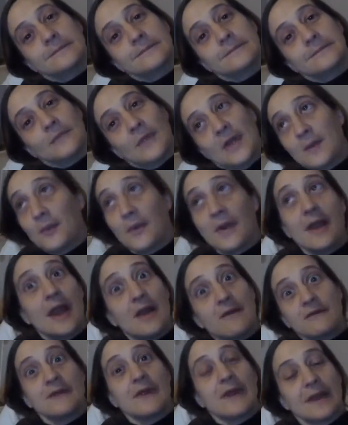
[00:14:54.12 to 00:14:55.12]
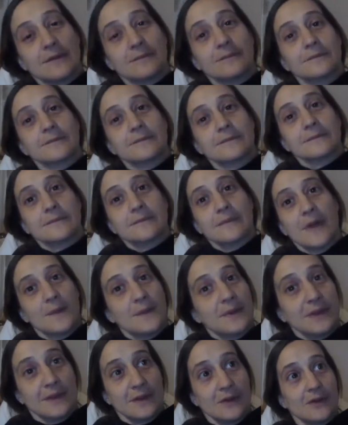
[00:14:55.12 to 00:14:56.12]
They break everything. I
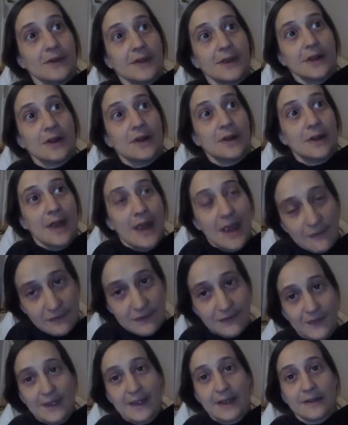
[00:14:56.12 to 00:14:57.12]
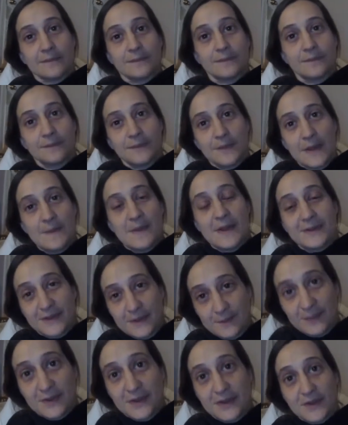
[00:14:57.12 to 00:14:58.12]
mean, literally everything. that meant
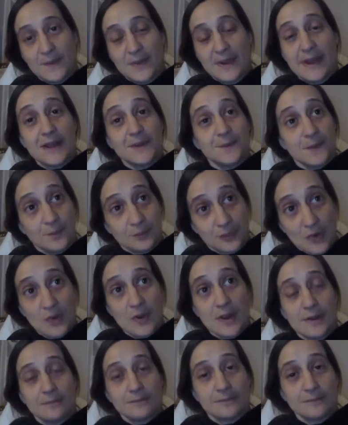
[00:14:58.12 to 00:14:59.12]
something to me has been broken.